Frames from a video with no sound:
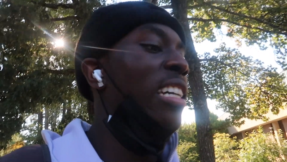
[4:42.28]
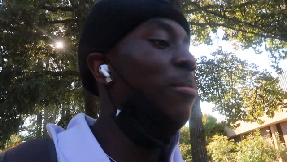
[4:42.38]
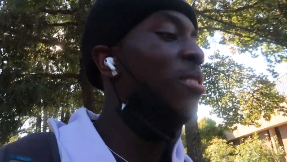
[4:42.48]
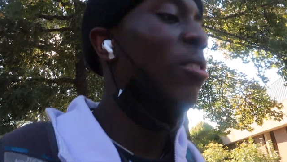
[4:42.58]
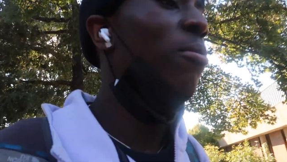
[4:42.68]
Y'all
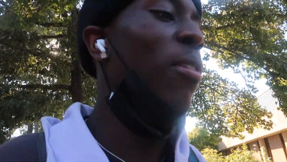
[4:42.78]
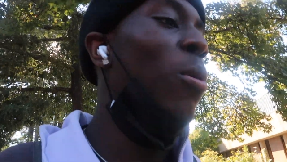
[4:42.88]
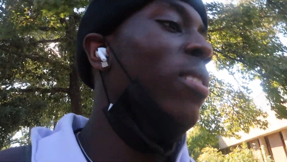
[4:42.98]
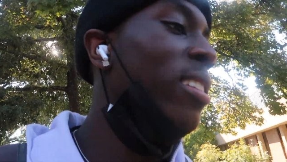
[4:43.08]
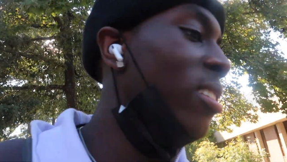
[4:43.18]
be so
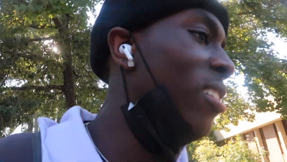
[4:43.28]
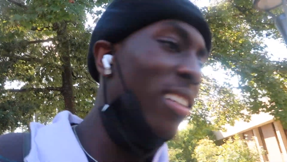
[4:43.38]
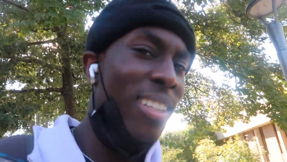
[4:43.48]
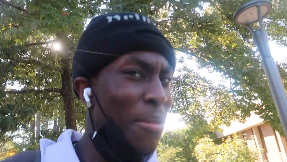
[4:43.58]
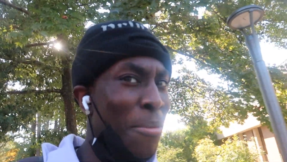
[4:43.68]
focused
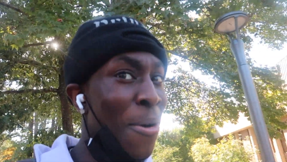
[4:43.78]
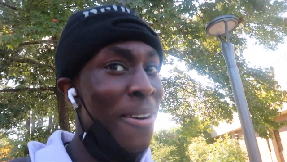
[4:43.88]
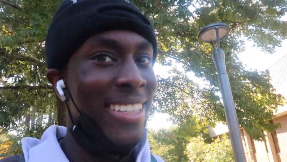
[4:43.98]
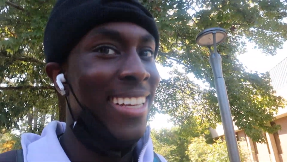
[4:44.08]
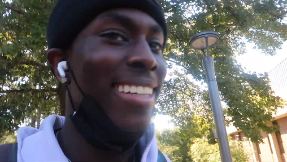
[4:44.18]
on the
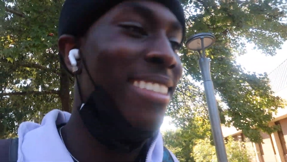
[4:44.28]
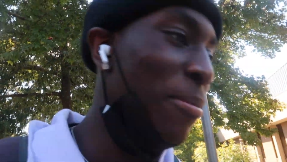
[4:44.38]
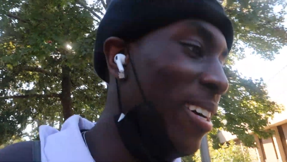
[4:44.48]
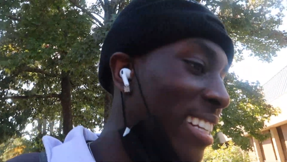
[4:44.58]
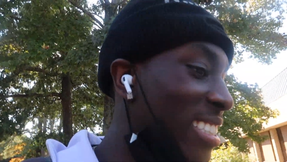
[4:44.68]
wrong things,
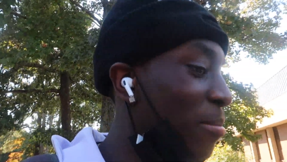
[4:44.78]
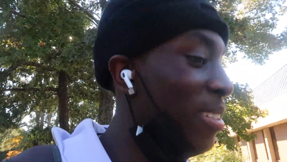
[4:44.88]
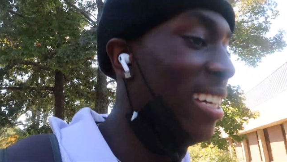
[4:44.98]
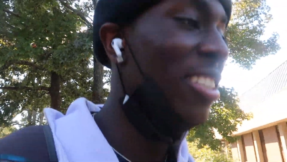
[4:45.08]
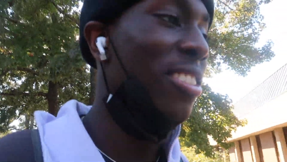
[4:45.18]
bro. That should
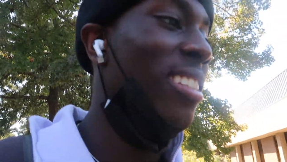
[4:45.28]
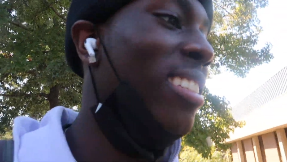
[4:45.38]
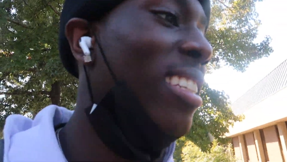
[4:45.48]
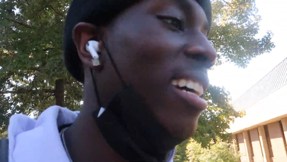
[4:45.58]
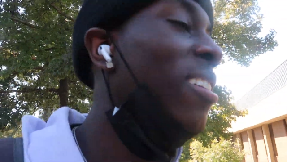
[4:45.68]
be interesting
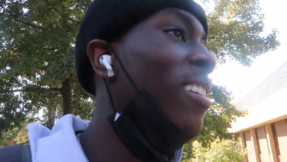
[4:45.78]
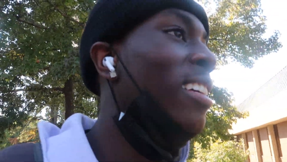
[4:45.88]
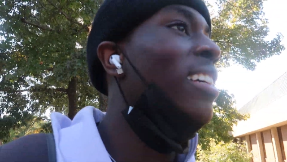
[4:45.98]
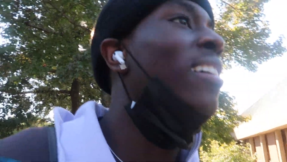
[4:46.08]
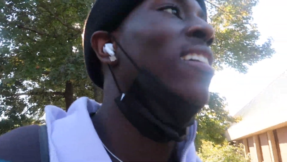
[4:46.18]
as hell.
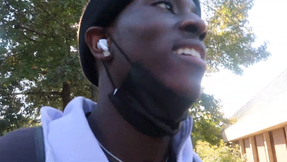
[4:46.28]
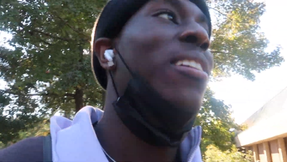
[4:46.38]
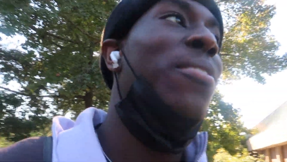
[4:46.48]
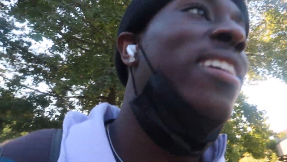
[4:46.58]
No